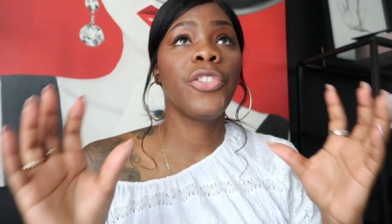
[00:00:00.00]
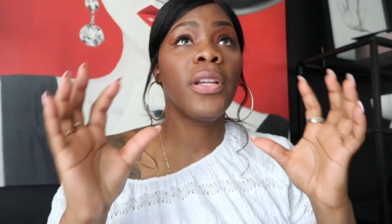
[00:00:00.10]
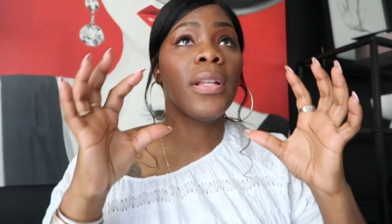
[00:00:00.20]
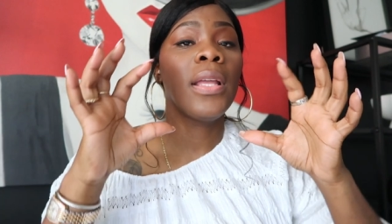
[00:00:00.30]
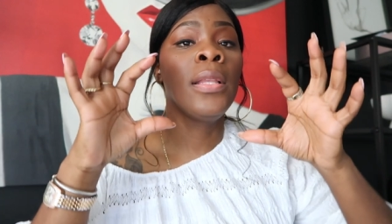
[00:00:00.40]
you're
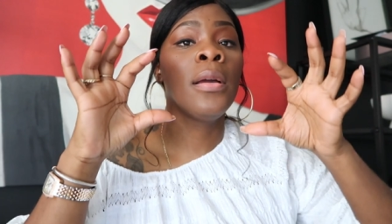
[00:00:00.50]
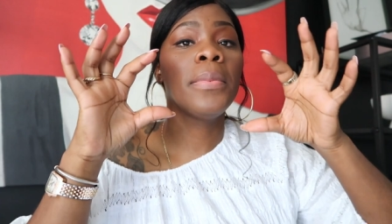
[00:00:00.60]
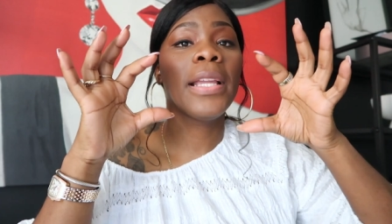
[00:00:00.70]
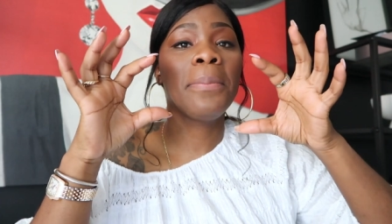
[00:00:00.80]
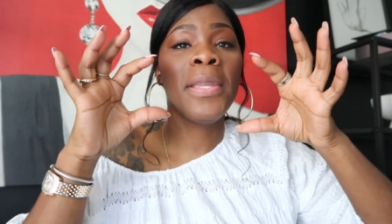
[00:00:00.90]
gonna end up
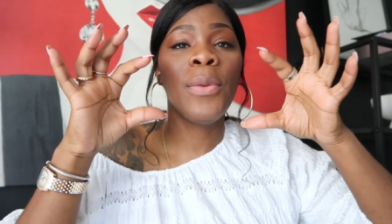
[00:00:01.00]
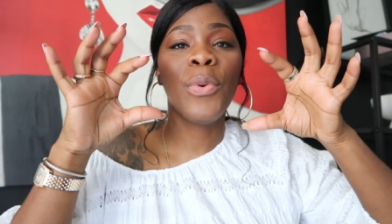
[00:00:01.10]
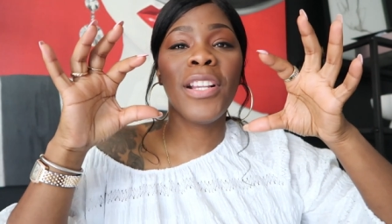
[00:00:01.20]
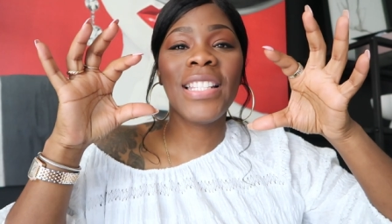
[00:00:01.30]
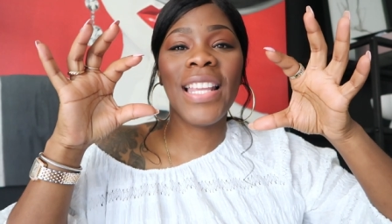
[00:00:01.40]
like me
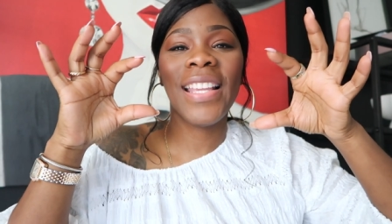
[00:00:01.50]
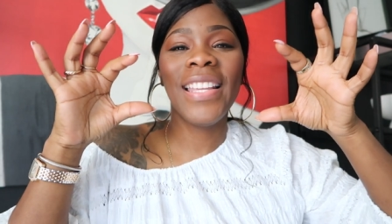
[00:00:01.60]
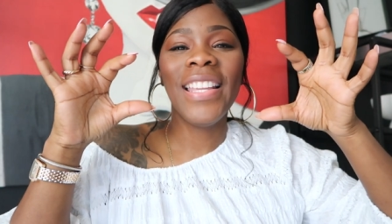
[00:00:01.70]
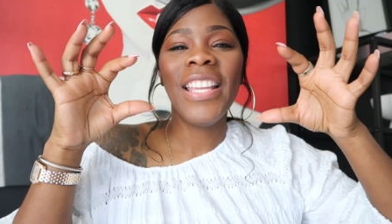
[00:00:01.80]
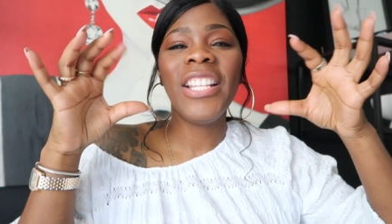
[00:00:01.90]
where it's
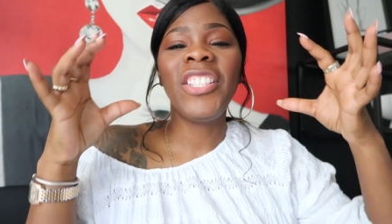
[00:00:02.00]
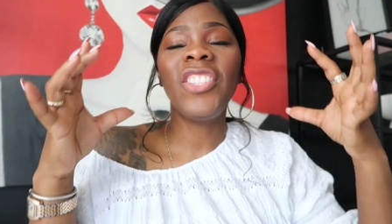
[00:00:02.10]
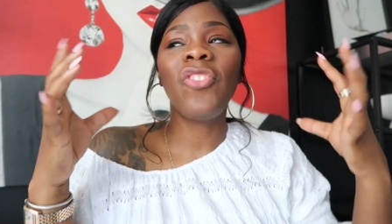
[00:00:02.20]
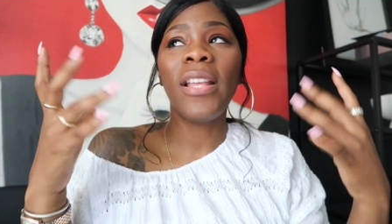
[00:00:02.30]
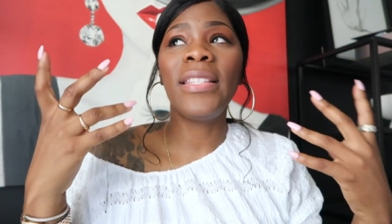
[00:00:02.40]
like, and
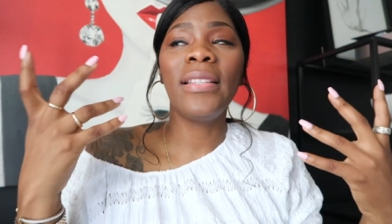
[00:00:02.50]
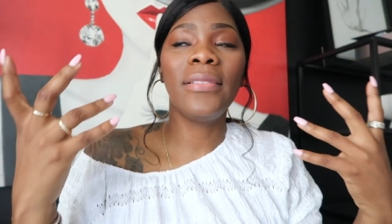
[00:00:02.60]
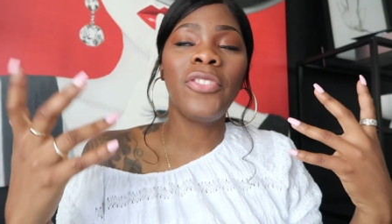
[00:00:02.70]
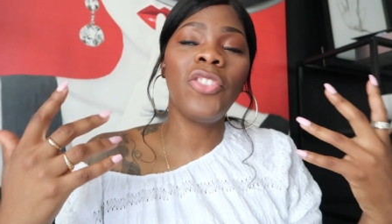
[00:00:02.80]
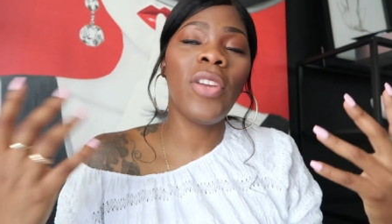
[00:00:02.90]
she tried
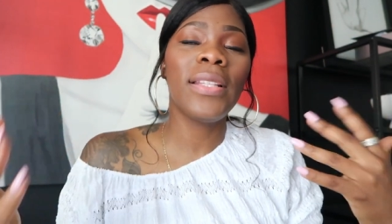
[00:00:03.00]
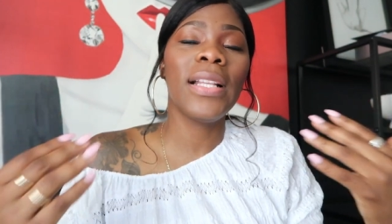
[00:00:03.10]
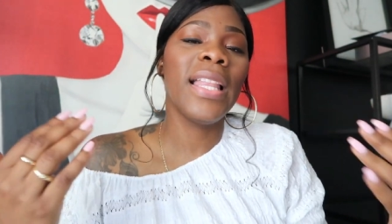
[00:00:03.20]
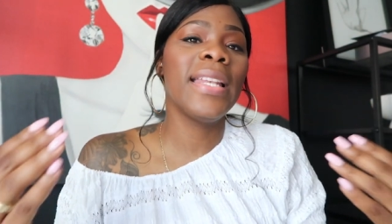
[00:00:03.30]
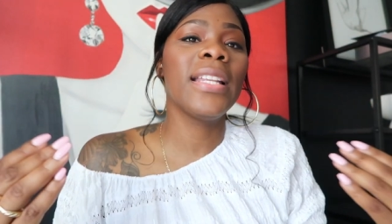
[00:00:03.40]
to, she tried to
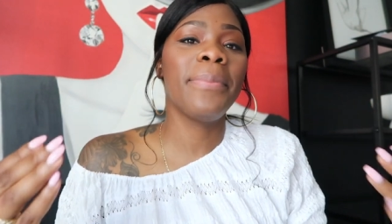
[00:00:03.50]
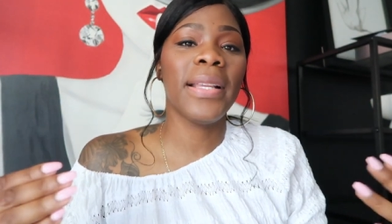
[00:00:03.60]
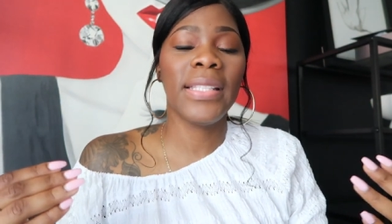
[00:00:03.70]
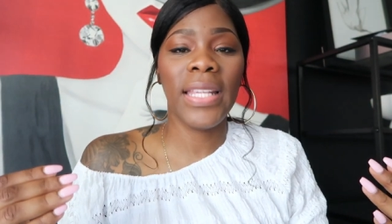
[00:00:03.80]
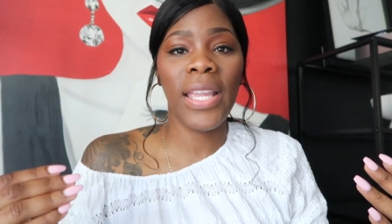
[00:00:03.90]
clean it up
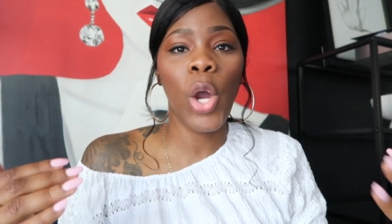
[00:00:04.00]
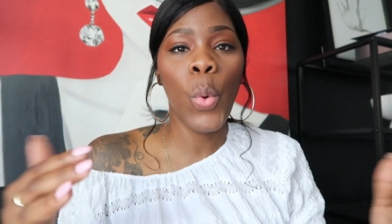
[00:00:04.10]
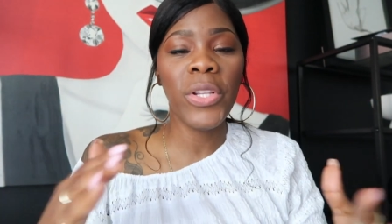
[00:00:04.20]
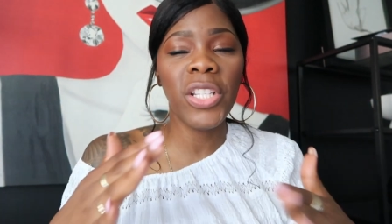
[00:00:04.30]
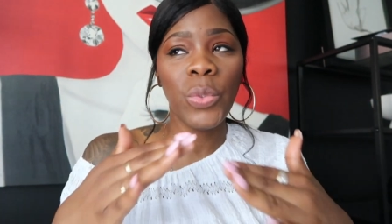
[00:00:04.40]
by saying, oh,
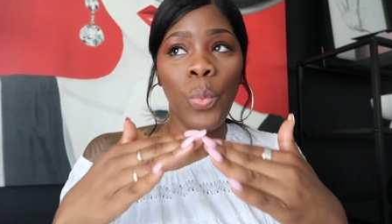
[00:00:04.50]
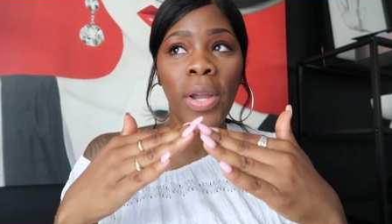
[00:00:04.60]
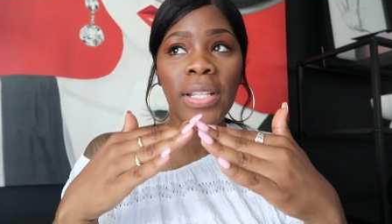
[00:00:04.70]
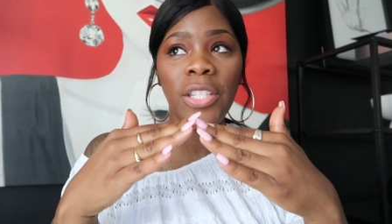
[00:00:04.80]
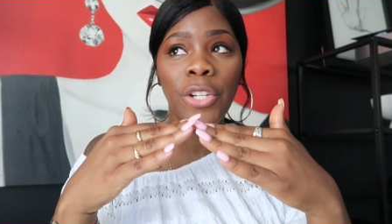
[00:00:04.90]
we just
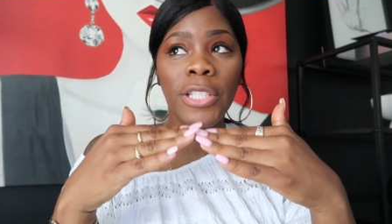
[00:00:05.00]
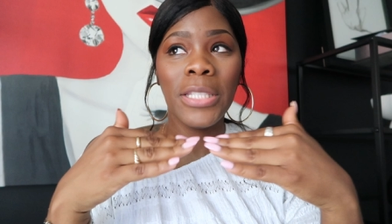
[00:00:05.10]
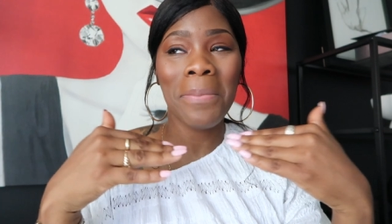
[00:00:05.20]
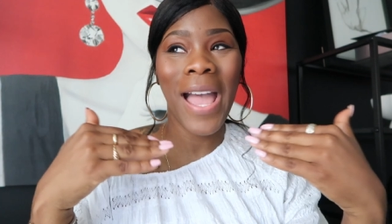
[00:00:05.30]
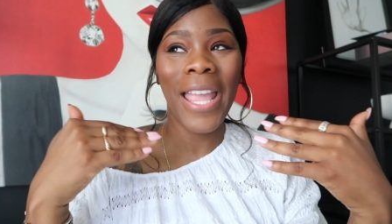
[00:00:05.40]
want your
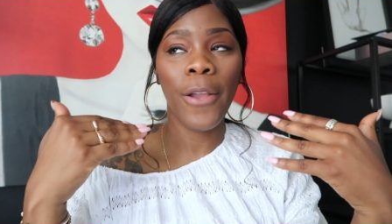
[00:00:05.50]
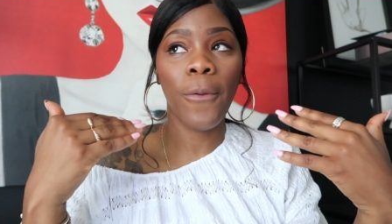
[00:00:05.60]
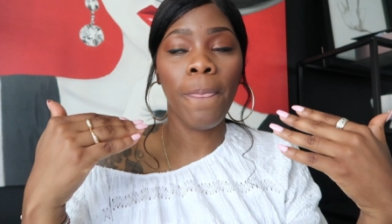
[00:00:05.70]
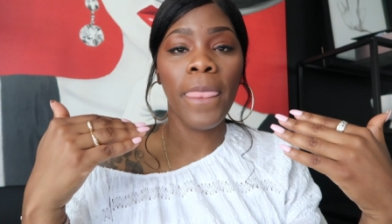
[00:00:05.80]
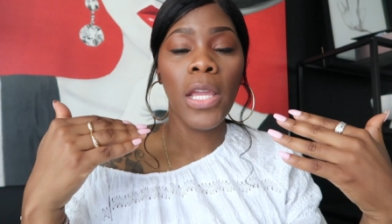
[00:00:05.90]

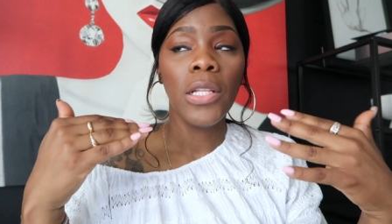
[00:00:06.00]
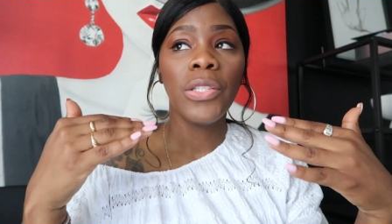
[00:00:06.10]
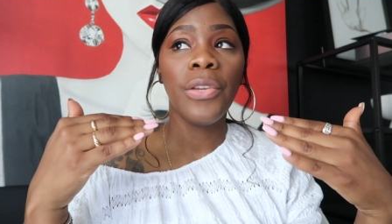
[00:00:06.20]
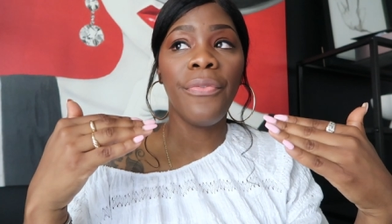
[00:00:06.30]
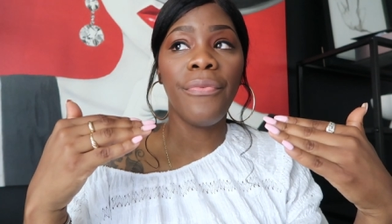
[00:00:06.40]
smile
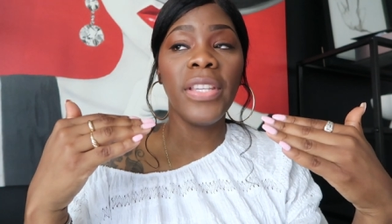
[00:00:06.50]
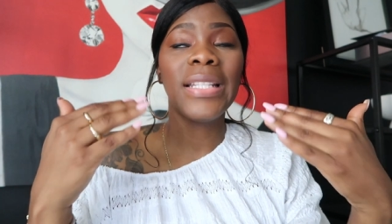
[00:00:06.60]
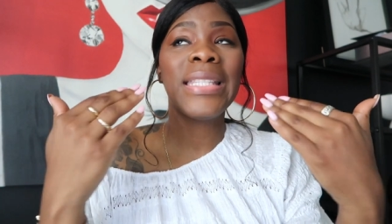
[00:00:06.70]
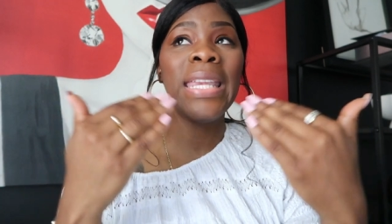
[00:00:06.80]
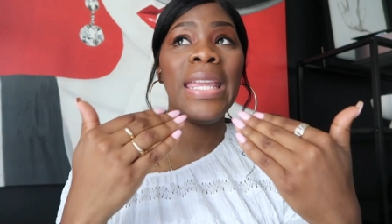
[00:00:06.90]
to,
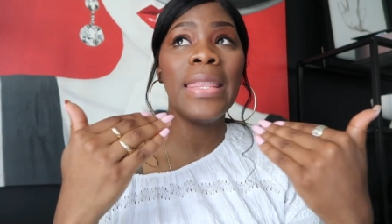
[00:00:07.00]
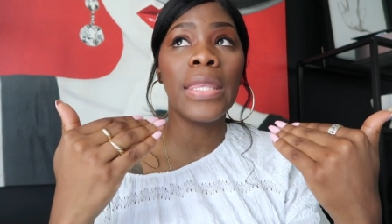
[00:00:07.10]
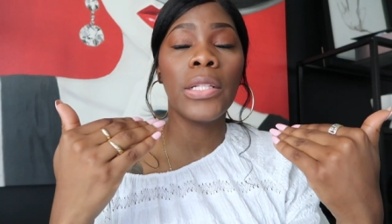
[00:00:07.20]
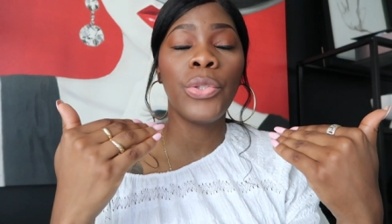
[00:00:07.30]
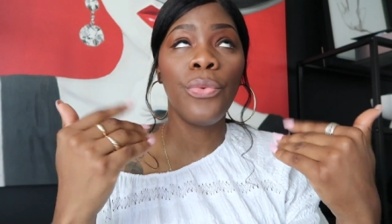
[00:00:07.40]
your
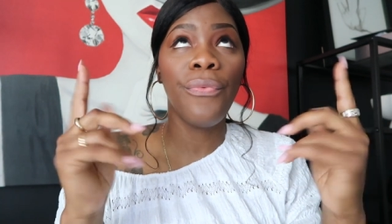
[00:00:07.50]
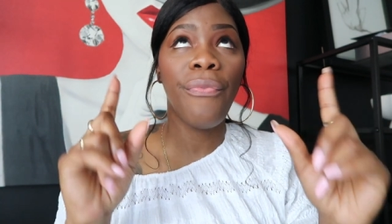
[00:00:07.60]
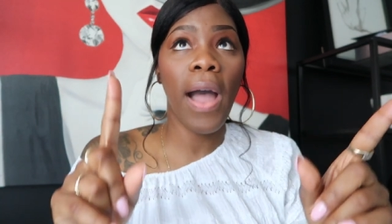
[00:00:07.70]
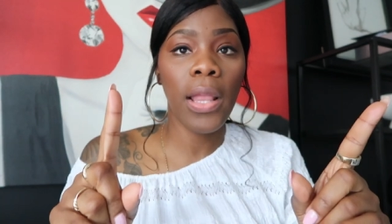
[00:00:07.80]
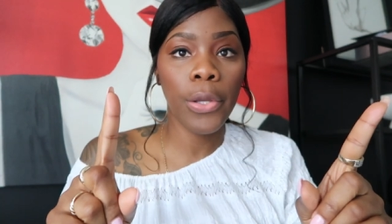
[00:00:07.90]
teeth to
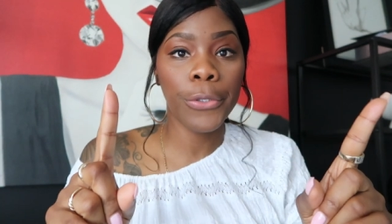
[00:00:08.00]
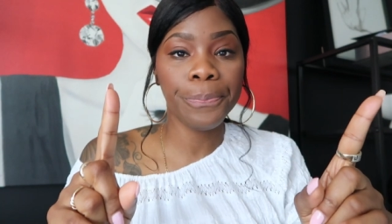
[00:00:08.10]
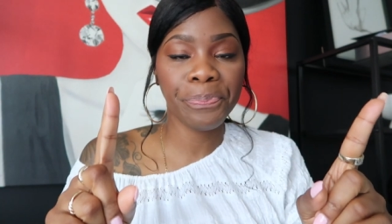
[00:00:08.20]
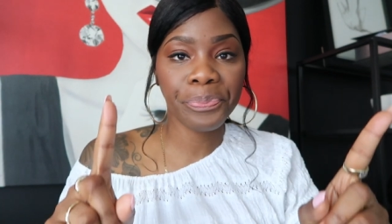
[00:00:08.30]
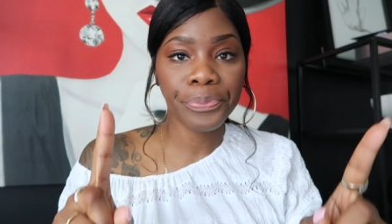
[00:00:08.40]

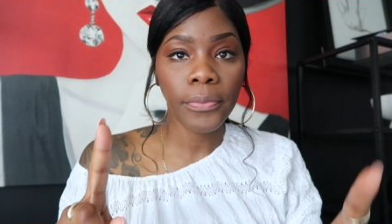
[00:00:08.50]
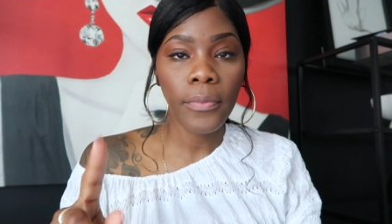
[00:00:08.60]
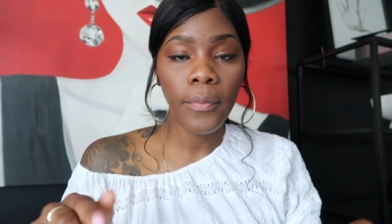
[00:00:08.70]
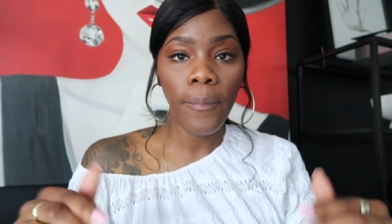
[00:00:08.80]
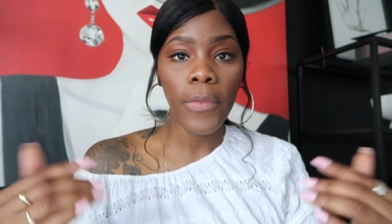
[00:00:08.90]
follow
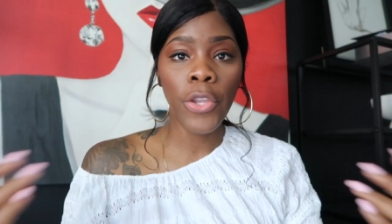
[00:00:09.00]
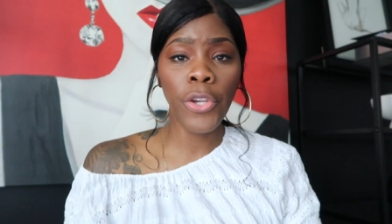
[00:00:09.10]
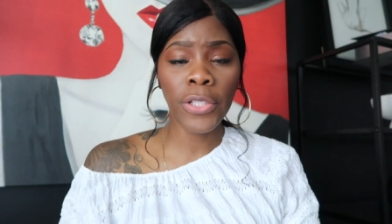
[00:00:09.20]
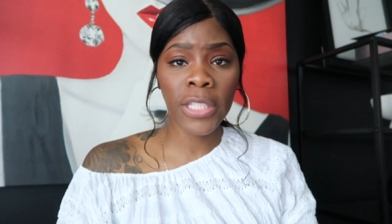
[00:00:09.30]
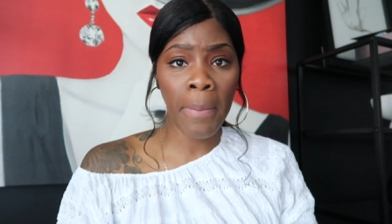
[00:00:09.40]

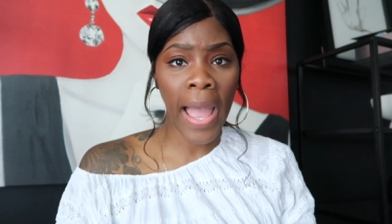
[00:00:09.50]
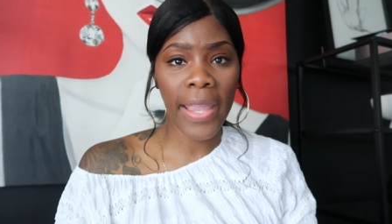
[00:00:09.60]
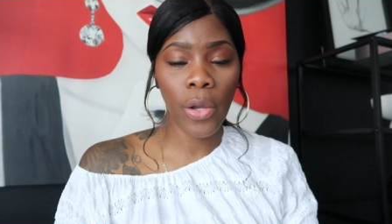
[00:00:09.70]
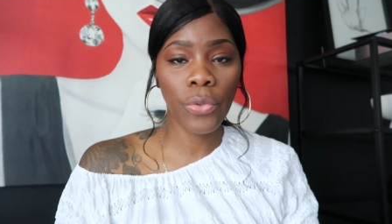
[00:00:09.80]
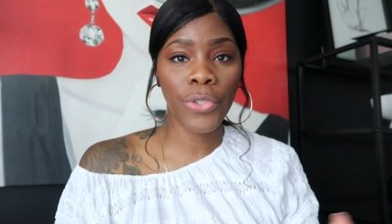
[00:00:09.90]
your
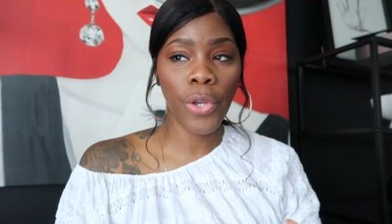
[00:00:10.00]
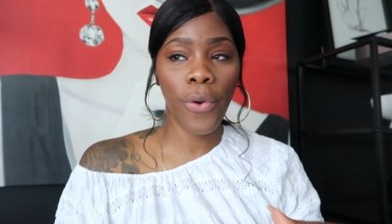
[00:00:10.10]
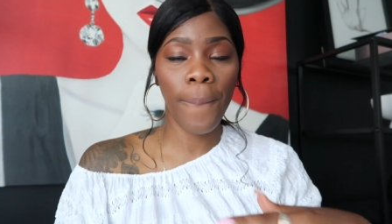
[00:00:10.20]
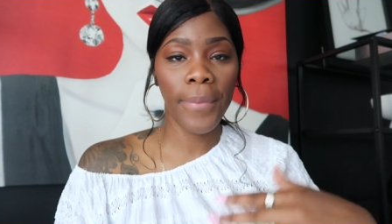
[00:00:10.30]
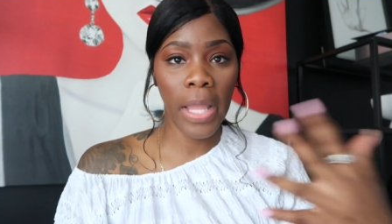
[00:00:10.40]
smile.
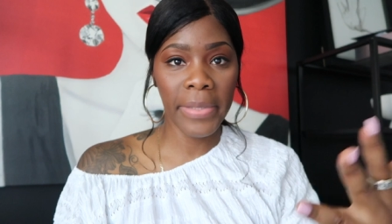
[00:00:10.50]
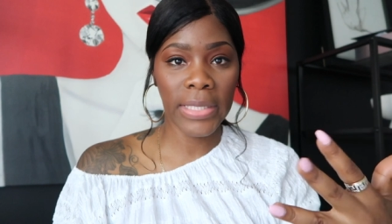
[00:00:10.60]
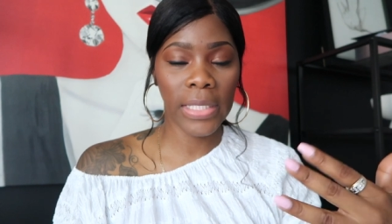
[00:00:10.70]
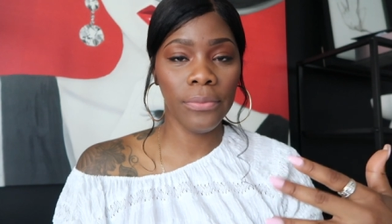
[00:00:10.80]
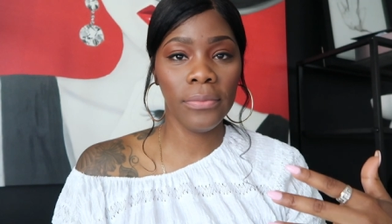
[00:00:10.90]
So let me
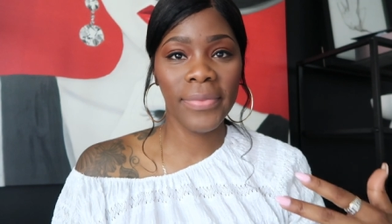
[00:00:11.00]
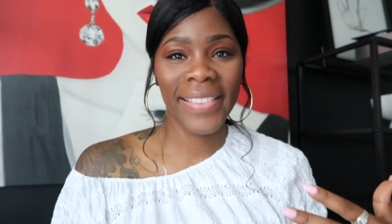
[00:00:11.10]
see,